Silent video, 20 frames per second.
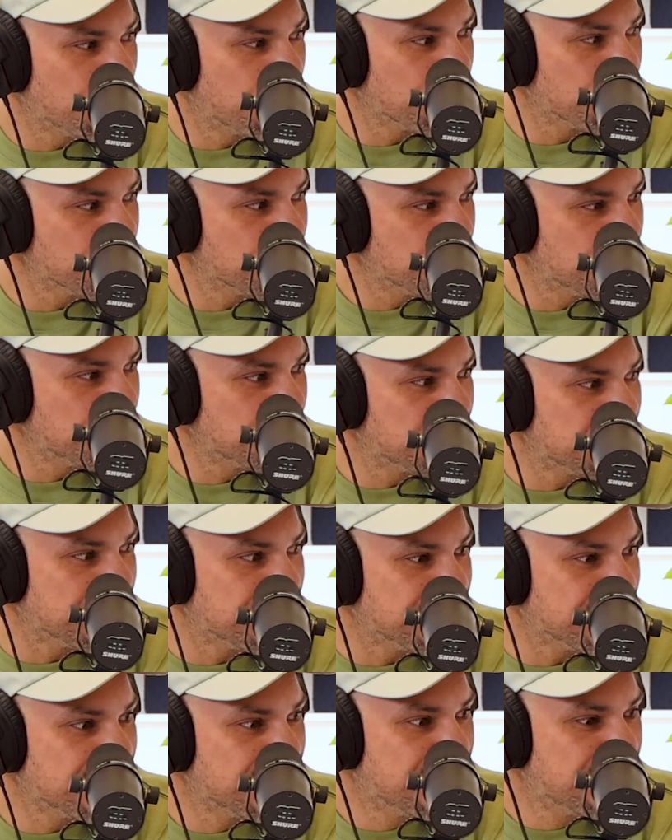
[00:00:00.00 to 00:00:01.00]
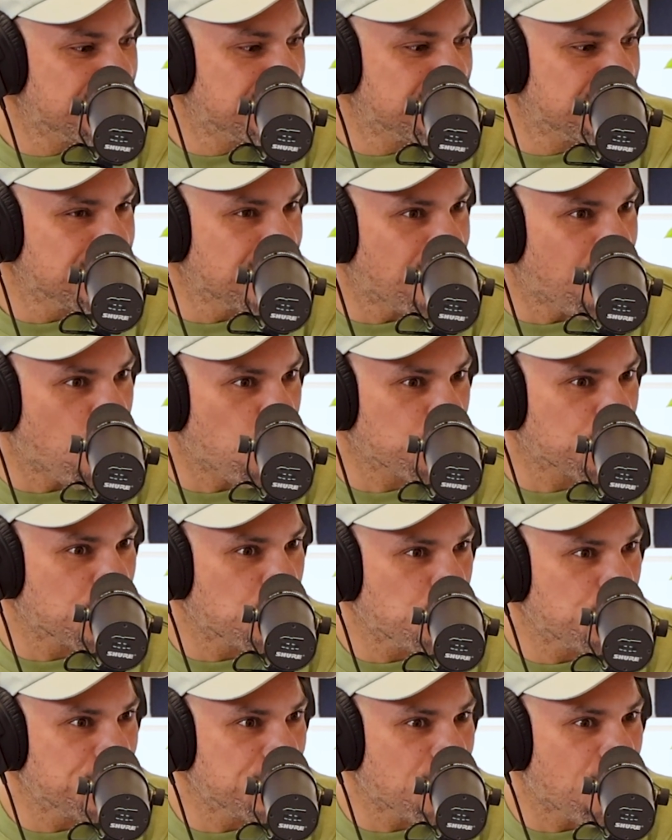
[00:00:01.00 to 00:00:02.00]
Girls and
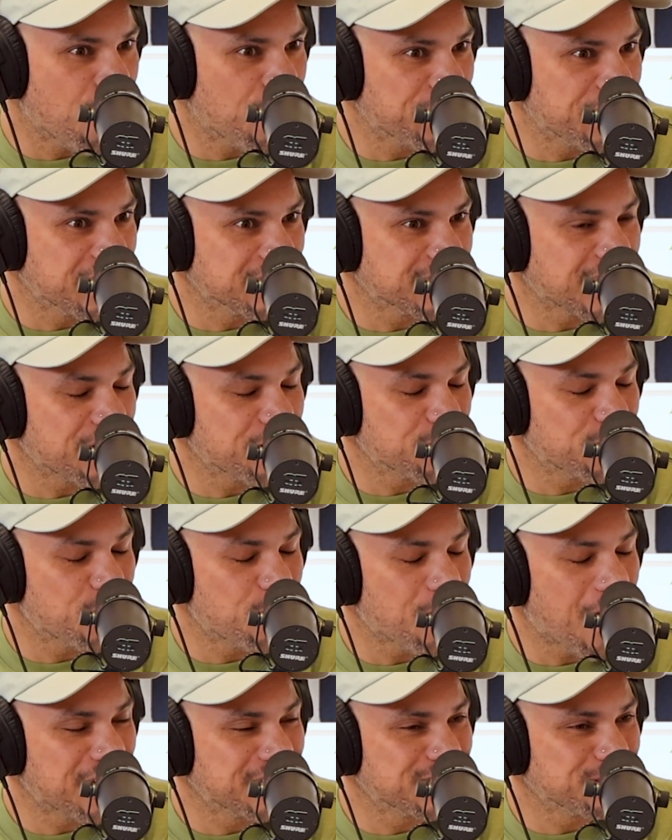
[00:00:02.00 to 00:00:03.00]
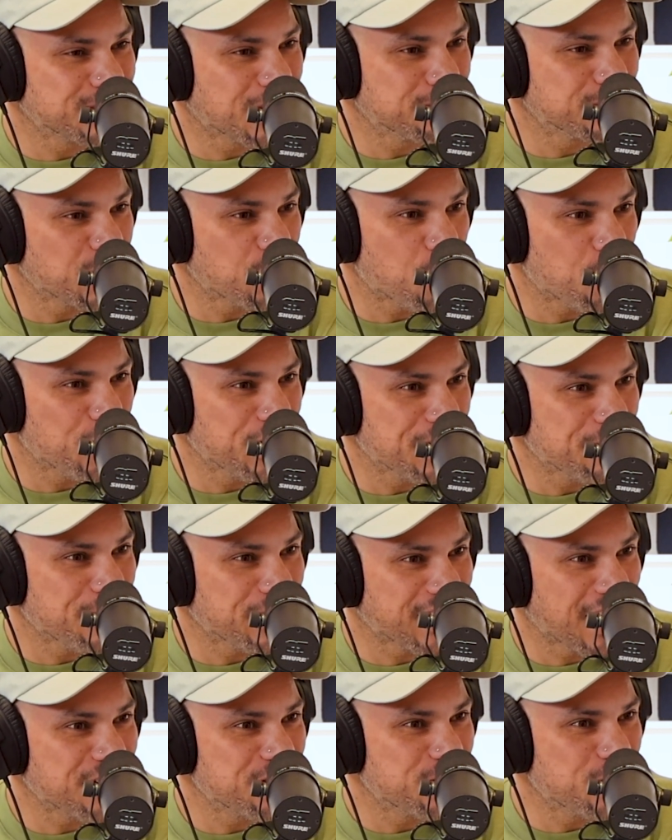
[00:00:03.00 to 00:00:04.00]
arguing with the audience. I don't know. Sometimes I worry. I'm
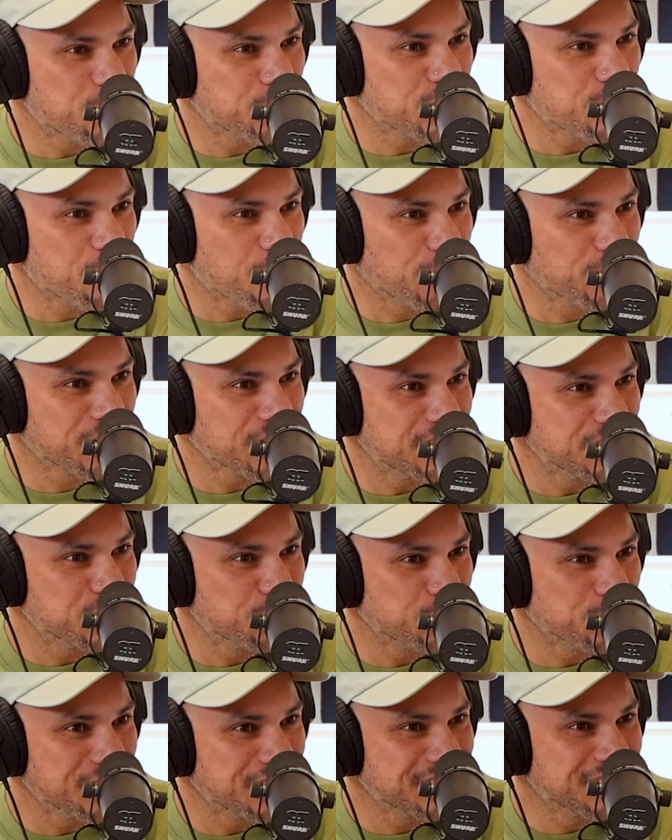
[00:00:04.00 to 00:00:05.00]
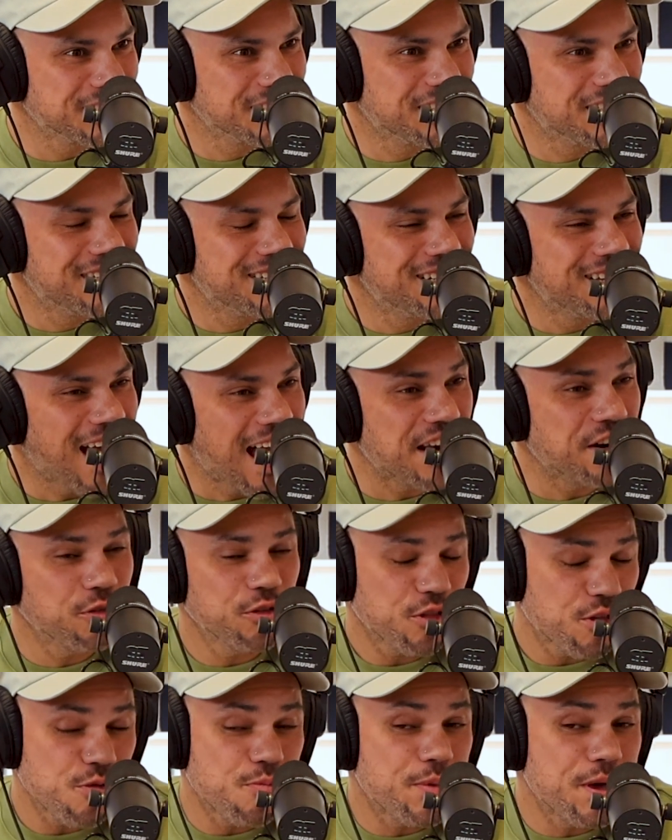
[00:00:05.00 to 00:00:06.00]
like, I don't know what the market is for this. I know
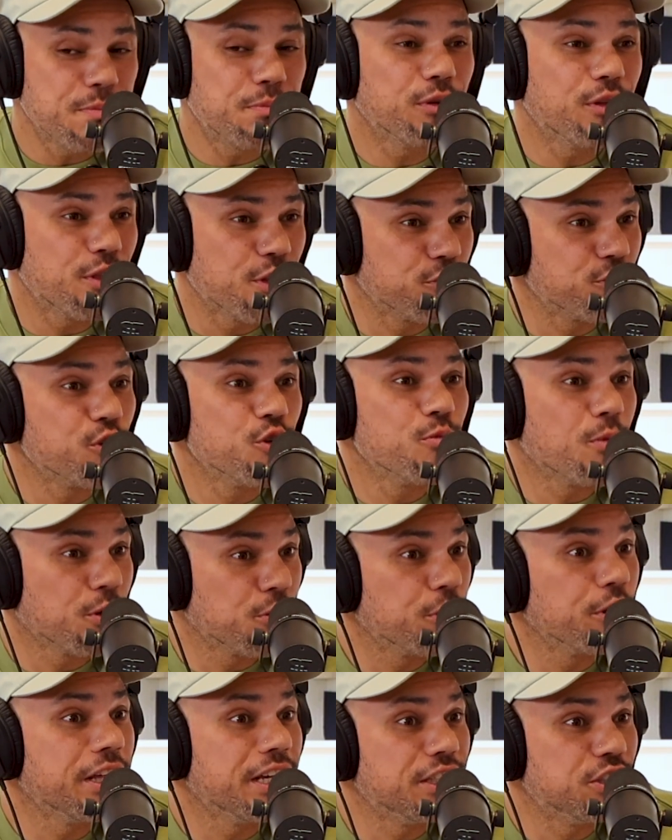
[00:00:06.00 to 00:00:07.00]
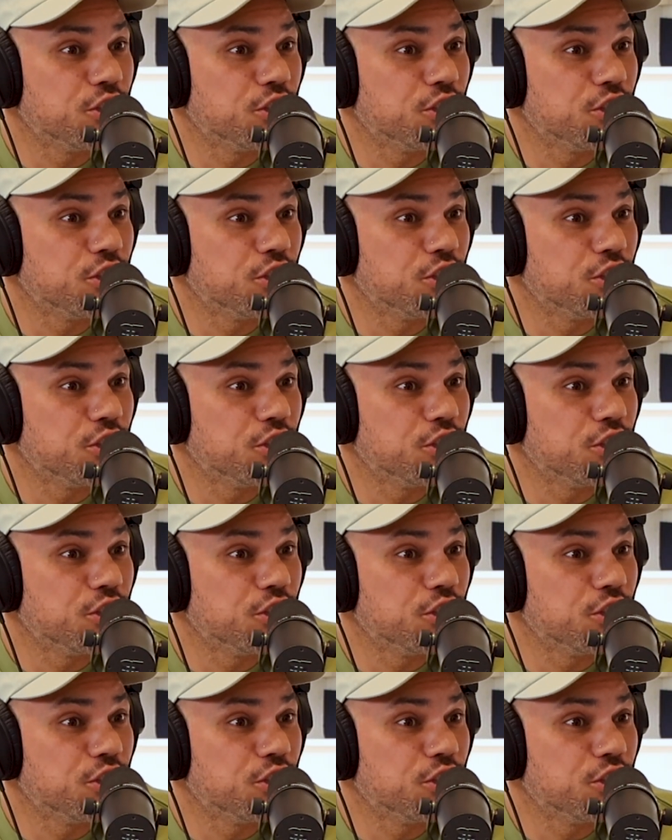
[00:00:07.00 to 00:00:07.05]
that the people in the room are really